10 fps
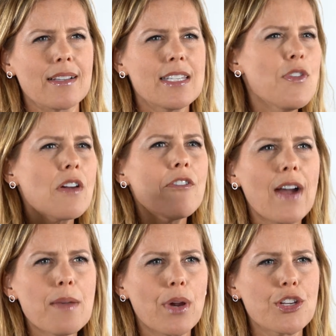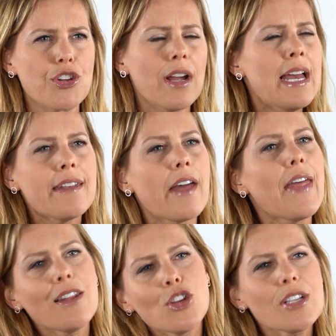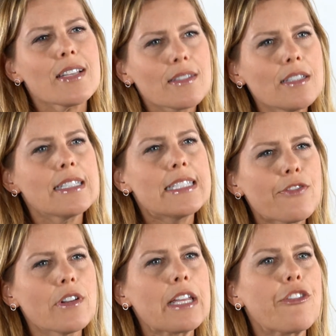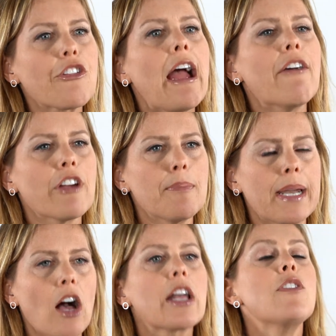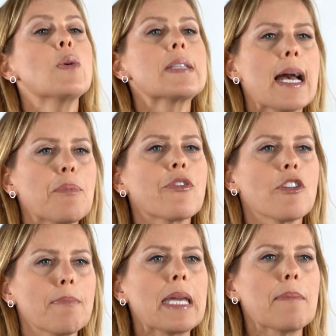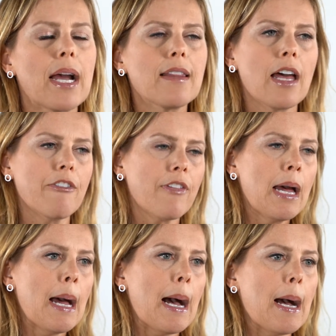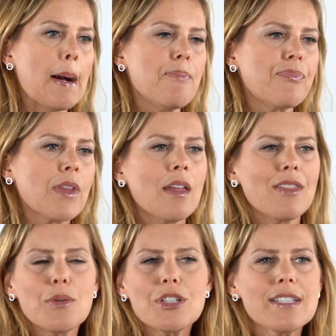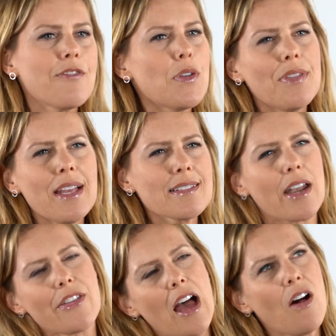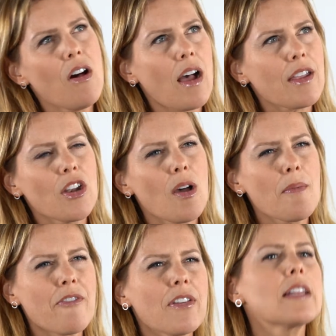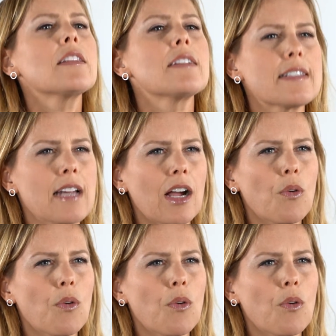See if you can find pressure. Now that looks a little differently for everybody. I'll give you an example for me in my life. There was just a few things that I thought, I'm feeling a little stuck.